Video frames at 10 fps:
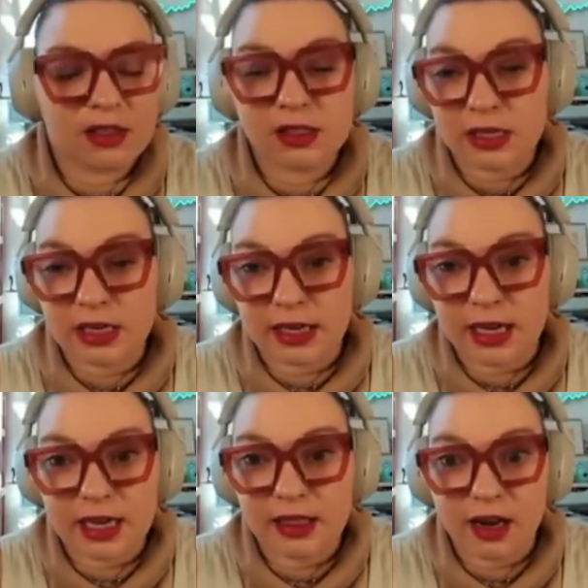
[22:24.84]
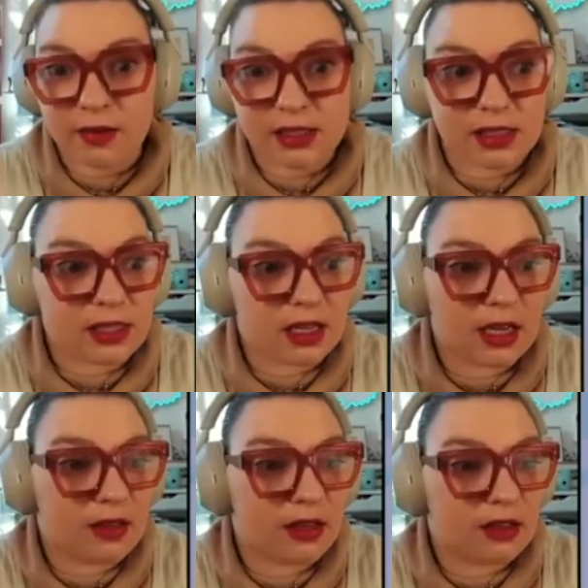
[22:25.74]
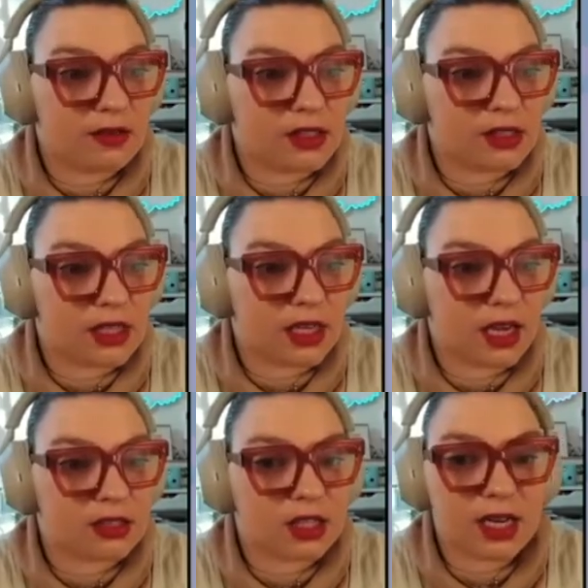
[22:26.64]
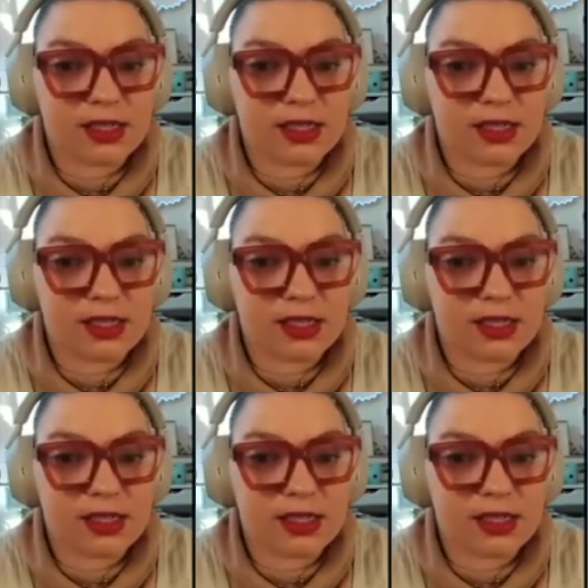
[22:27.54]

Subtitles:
is what I get. I thought it was installed. I literally was using it yesterday.